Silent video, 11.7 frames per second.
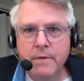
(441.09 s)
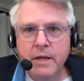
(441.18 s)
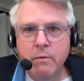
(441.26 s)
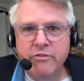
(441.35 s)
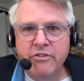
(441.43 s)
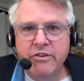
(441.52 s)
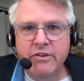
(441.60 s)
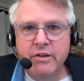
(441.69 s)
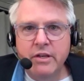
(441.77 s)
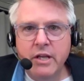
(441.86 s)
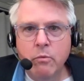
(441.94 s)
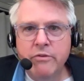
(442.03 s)
It
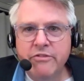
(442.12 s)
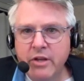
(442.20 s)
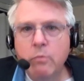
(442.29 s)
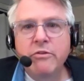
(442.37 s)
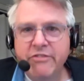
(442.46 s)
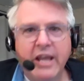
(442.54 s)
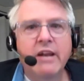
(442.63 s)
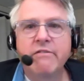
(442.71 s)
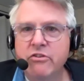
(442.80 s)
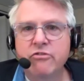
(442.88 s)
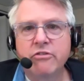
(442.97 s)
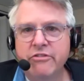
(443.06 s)
was data
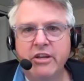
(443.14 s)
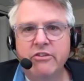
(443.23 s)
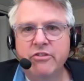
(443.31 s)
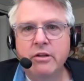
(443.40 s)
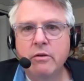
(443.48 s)
visualization.